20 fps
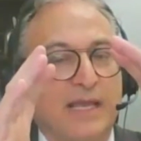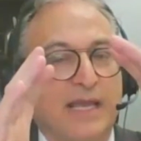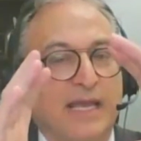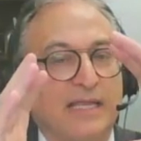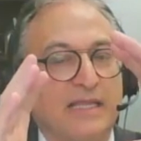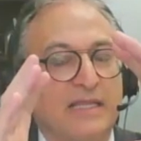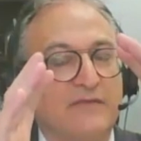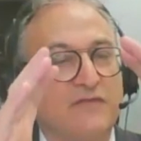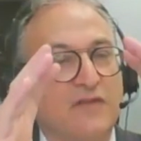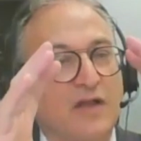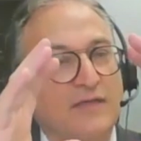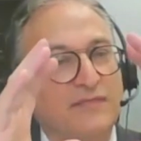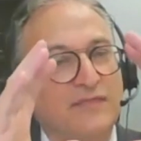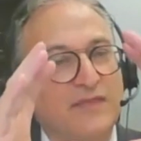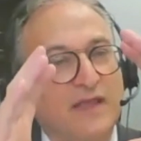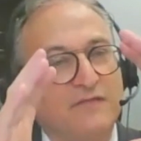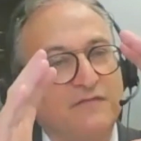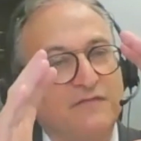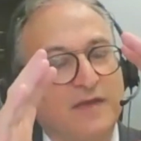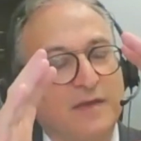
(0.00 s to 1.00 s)
and they've got
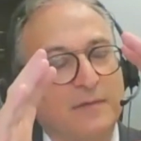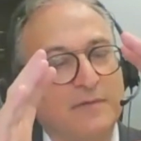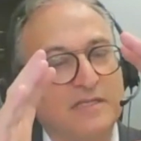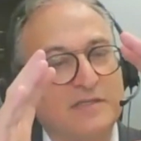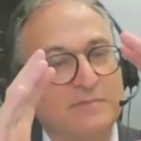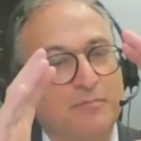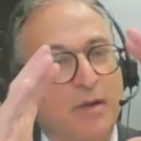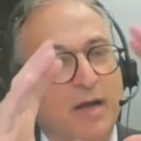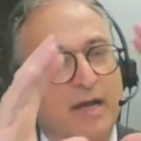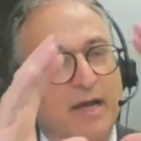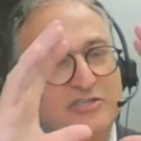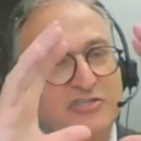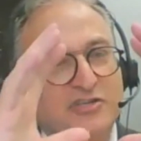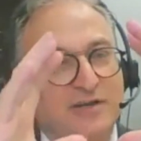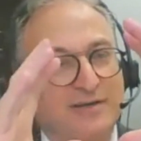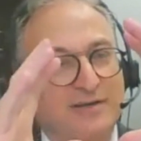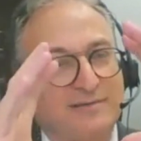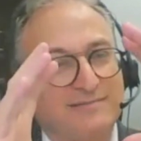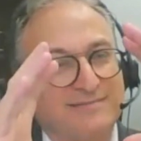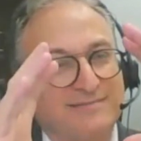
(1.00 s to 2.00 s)
that famous pie
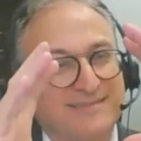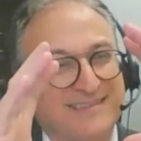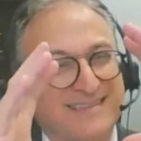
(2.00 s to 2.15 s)
chart,